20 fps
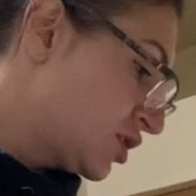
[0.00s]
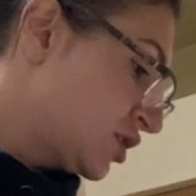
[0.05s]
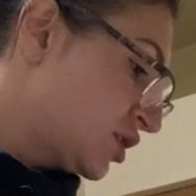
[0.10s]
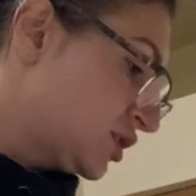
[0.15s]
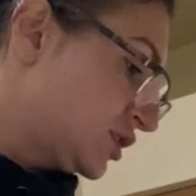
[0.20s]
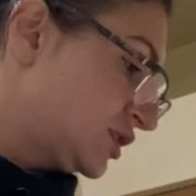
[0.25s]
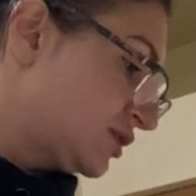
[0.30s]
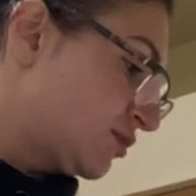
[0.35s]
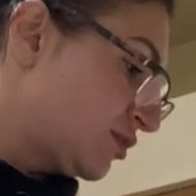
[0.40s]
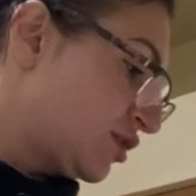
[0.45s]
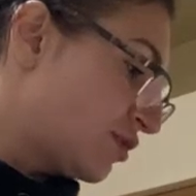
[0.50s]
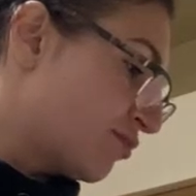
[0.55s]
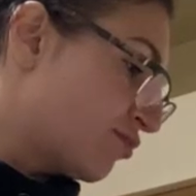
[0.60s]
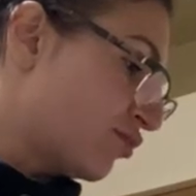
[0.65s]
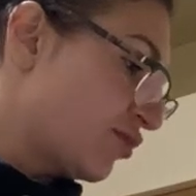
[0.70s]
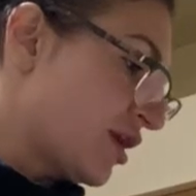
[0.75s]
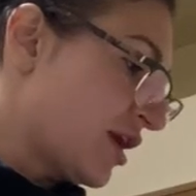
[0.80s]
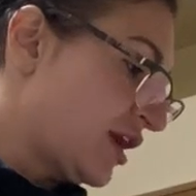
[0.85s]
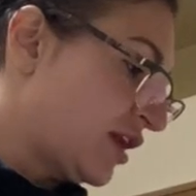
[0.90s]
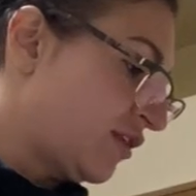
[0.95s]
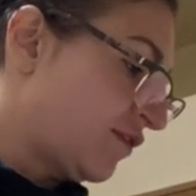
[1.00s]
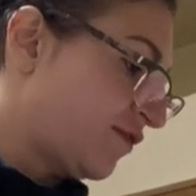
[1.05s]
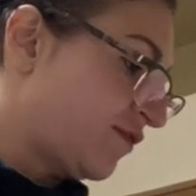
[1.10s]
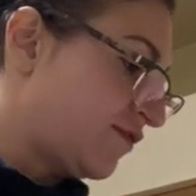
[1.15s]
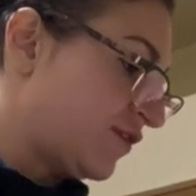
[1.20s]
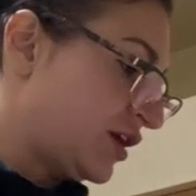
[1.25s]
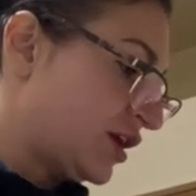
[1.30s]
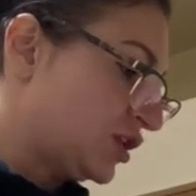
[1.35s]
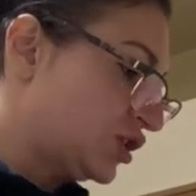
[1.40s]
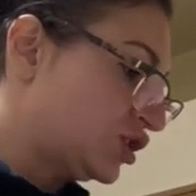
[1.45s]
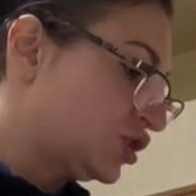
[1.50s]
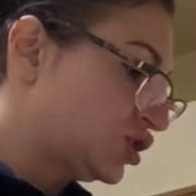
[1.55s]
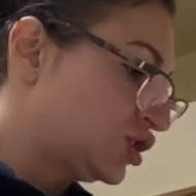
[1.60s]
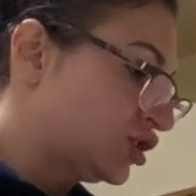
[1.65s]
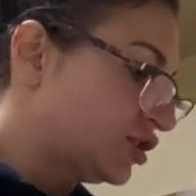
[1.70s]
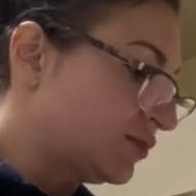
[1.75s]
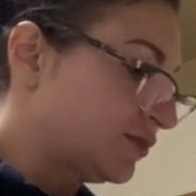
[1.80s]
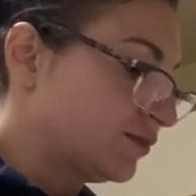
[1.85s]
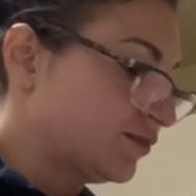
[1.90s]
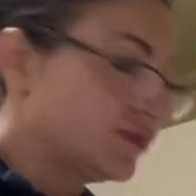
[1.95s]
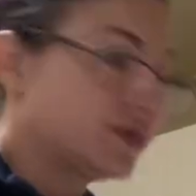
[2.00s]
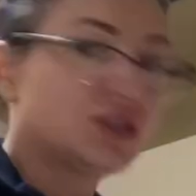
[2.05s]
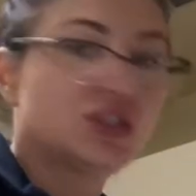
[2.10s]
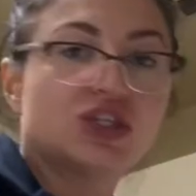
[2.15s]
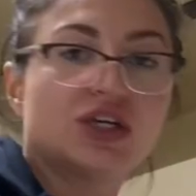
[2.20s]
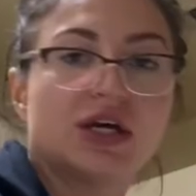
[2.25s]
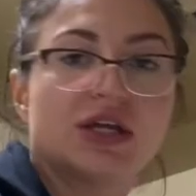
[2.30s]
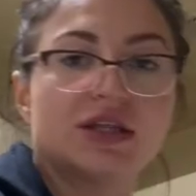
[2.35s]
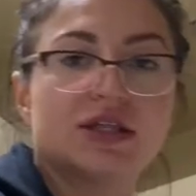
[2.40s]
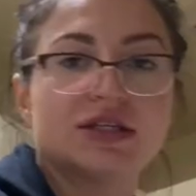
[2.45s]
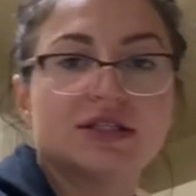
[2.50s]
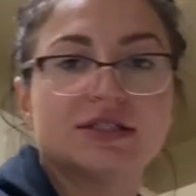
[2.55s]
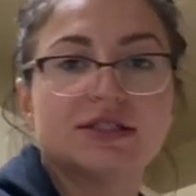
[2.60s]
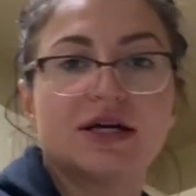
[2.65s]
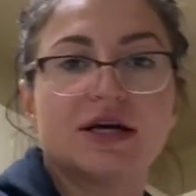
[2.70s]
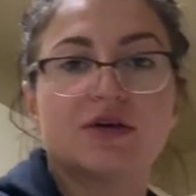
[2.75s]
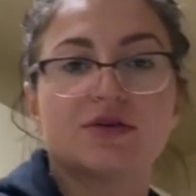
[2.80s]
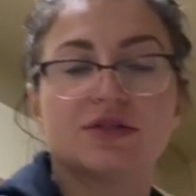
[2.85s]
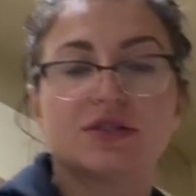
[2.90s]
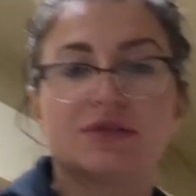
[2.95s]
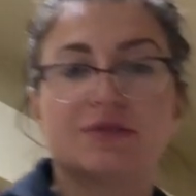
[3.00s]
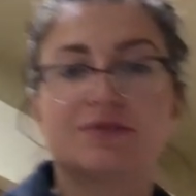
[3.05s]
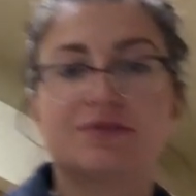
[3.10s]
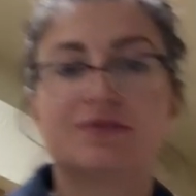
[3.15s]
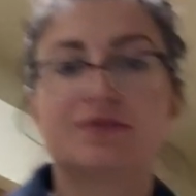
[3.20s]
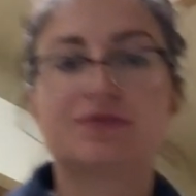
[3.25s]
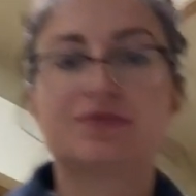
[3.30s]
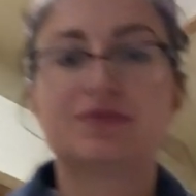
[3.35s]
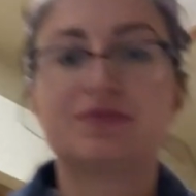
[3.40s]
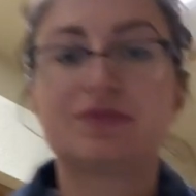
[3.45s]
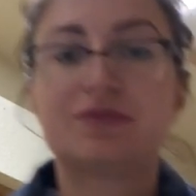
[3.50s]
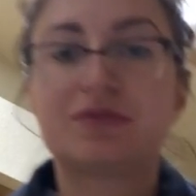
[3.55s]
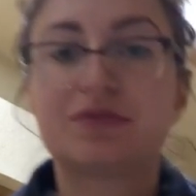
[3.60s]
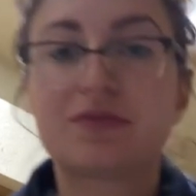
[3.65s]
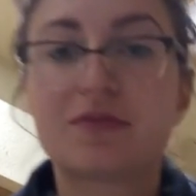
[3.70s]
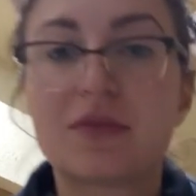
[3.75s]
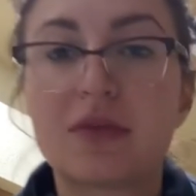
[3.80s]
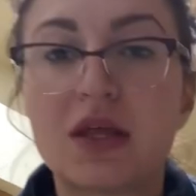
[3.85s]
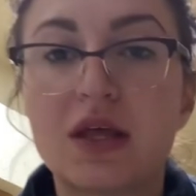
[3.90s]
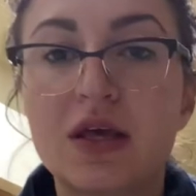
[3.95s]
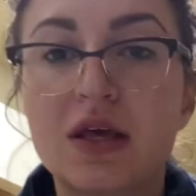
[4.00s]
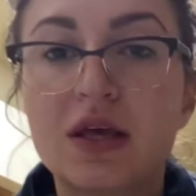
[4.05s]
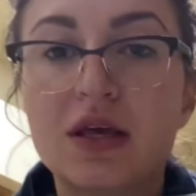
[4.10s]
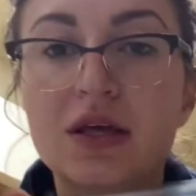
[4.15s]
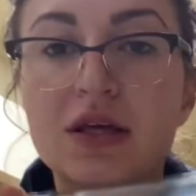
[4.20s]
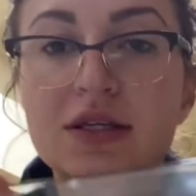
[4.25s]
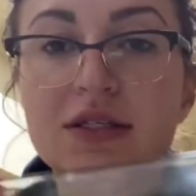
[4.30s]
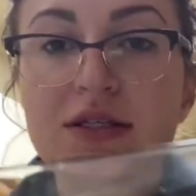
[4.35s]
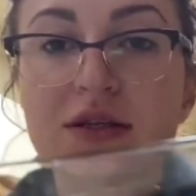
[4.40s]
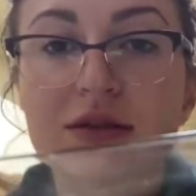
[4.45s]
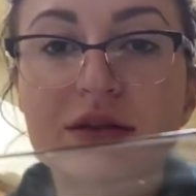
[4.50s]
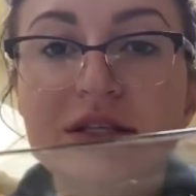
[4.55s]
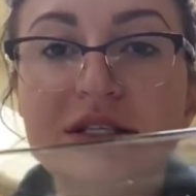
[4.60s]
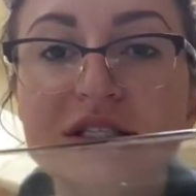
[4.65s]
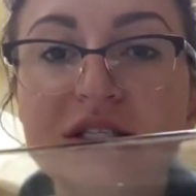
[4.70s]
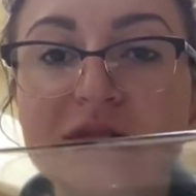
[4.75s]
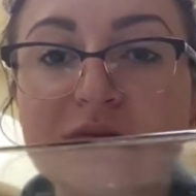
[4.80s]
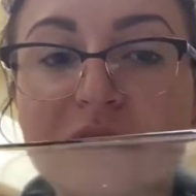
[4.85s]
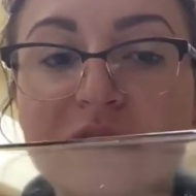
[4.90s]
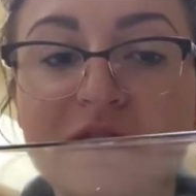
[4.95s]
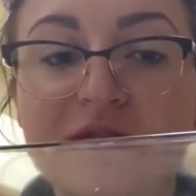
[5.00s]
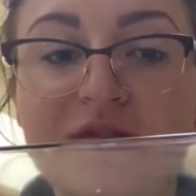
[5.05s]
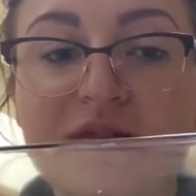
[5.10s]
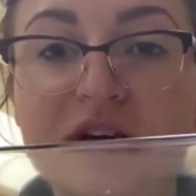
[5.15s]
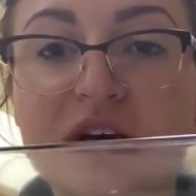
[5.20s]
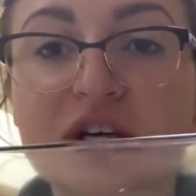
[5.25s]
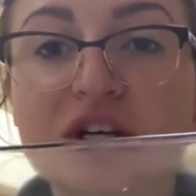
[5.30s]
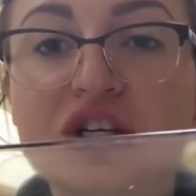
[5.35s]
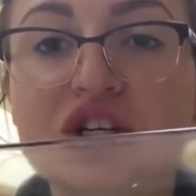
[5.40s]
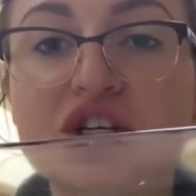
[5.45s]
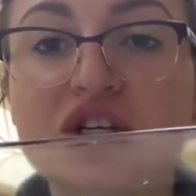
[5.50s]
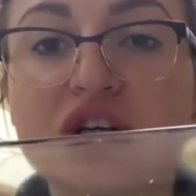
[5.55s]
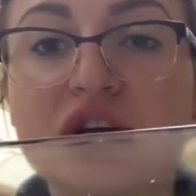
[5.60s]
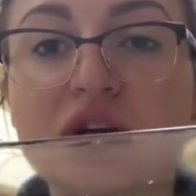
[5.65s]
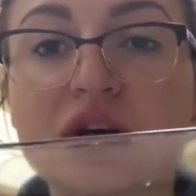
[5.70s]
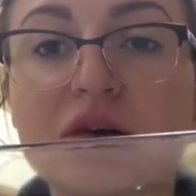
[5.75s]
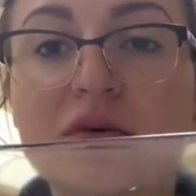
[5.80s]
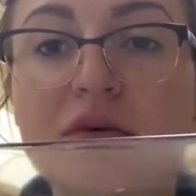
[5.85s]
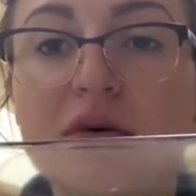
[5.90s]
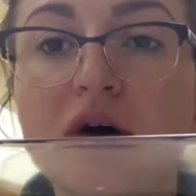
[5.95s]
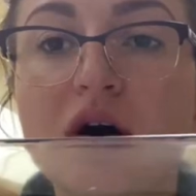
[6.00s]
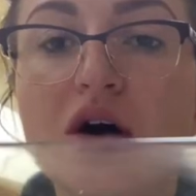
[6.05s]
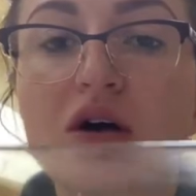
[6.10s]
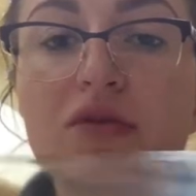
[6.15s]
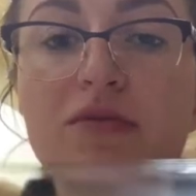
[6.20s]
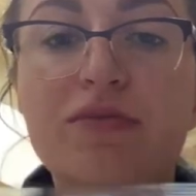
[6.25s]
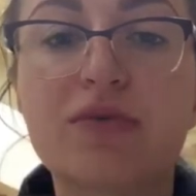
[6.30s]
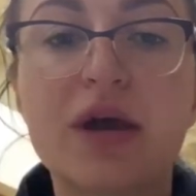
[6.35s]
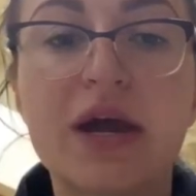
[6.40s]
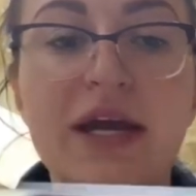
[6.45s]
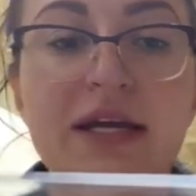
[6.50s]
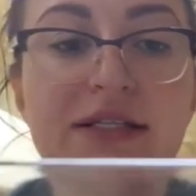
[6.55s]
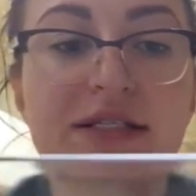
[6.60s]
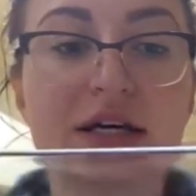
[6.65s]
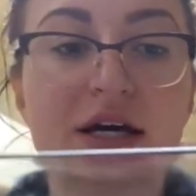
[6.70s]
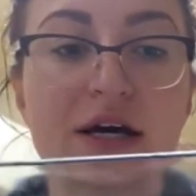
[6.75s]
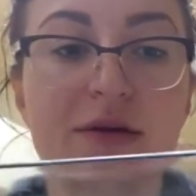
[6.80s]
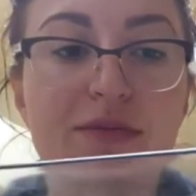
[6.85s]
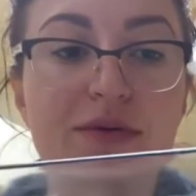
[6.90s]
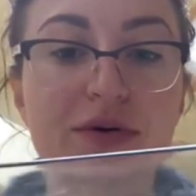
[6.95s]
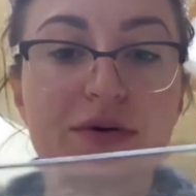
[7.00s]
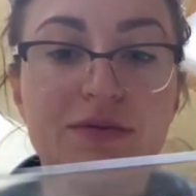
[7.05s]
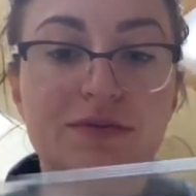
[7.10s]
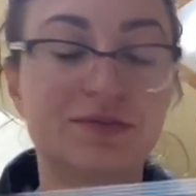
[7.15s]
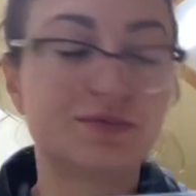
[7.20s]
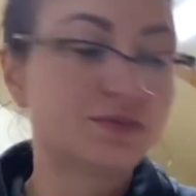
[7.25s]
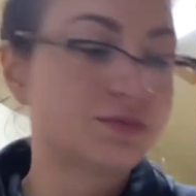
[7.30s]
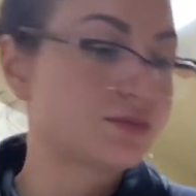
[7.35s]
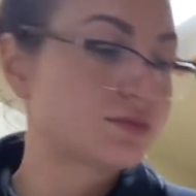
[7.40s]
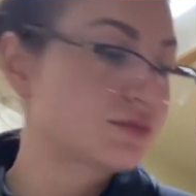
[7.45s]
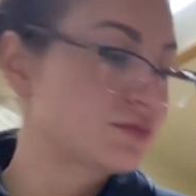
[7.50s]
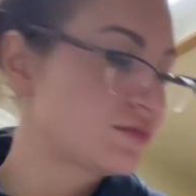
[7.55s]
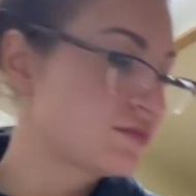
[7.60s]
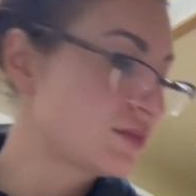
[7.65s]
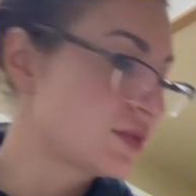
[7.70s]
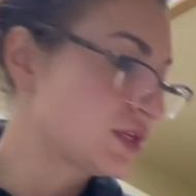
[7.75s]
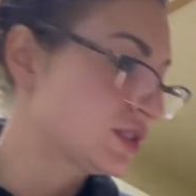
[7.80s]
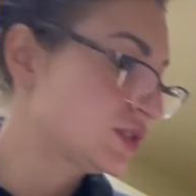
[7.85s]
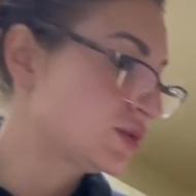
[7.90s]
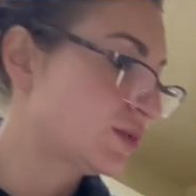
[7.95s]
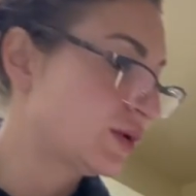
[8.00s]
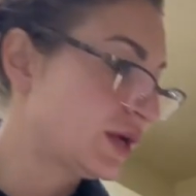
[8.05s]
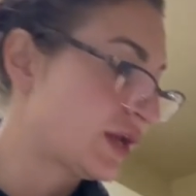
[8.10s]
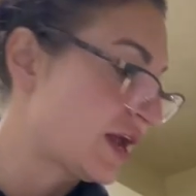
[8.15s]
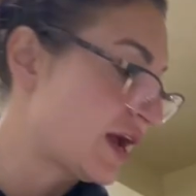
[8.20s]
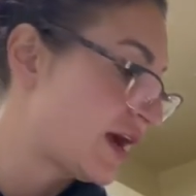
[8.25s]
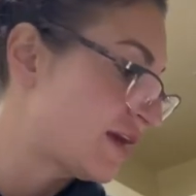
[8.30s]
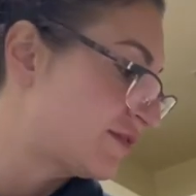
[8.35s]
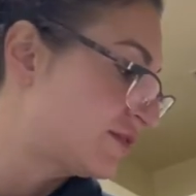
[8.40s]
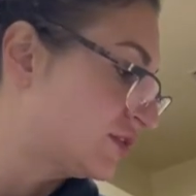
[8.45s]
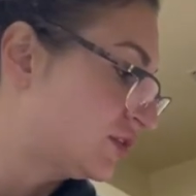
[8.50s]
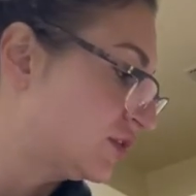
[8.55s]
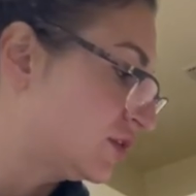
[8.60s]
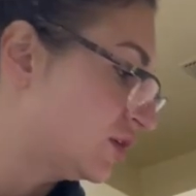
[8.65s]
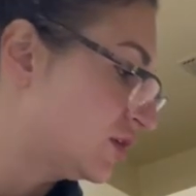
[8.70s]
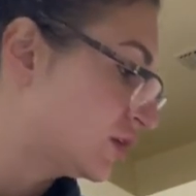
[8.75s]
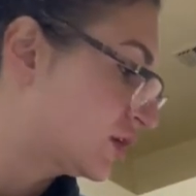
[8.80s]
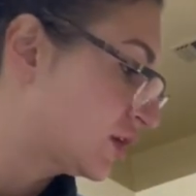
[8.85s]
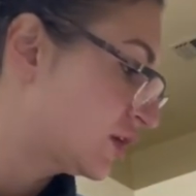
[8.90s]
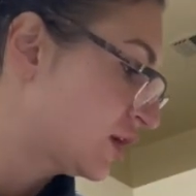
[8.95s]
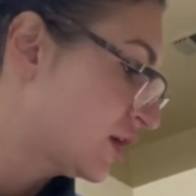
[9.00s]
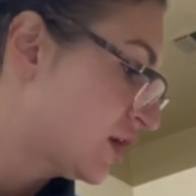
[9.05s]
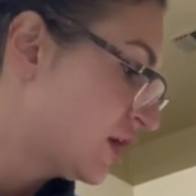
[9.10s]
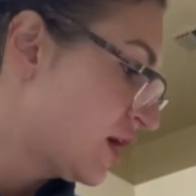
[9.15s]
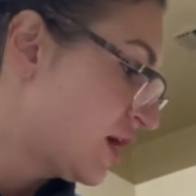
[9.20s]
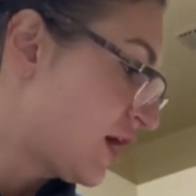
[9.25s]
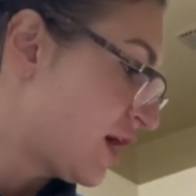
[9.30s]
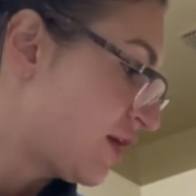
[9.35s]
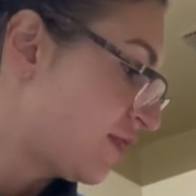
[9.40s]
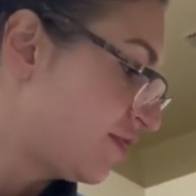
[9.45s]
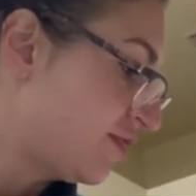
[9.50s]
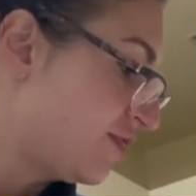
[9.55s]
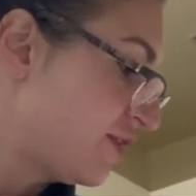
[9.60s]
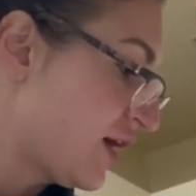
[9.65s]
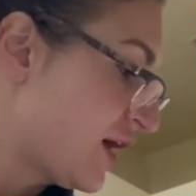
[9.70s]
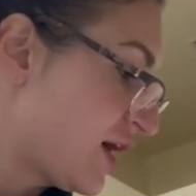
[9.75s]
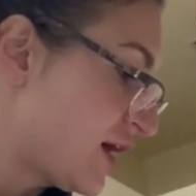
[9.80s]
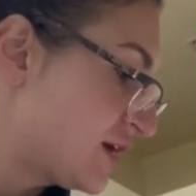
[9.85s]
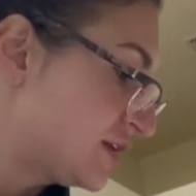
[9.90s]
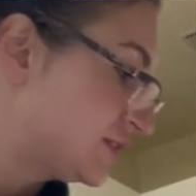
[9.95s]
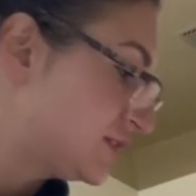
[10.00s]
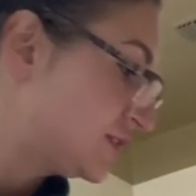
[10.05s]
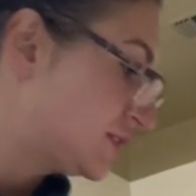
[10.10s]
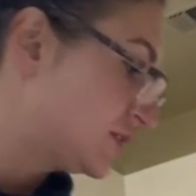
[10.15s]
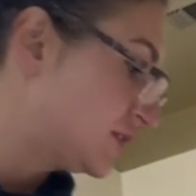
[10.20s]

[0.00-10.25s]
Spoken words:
some of the brine fish. Check this out. So this is my fish all brined up. So we're gonna have a look at that.